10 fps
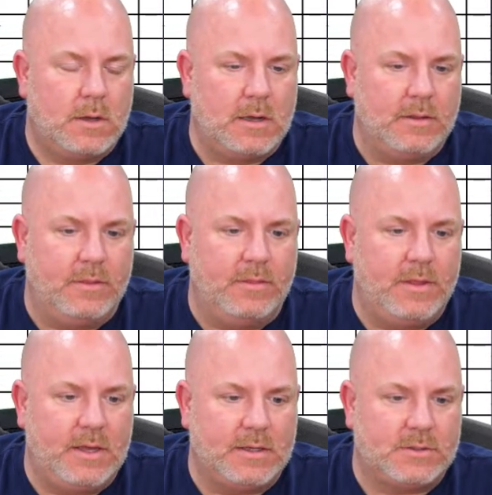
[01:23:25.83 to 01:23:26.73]
And then
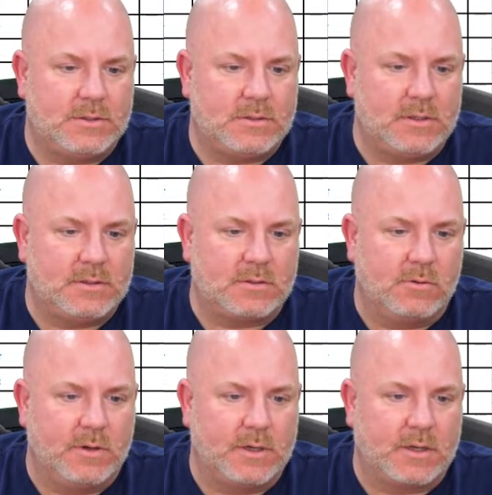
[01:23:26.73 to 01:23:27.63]
this is
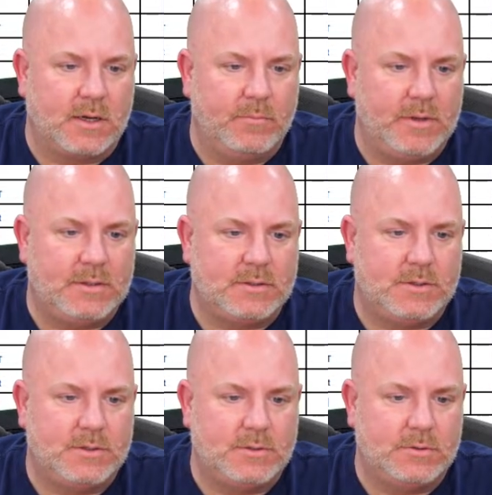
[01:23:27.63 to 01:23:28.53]
going to come
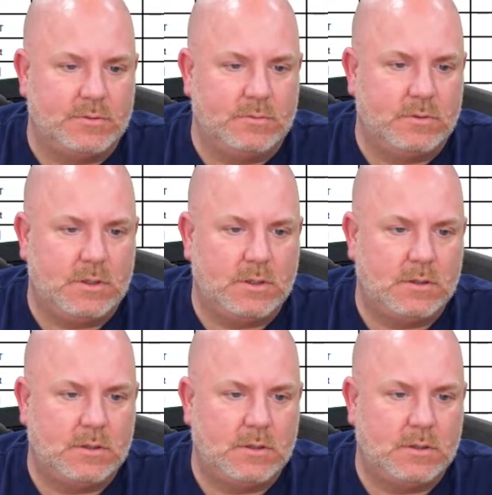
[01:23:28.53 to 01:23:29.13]
into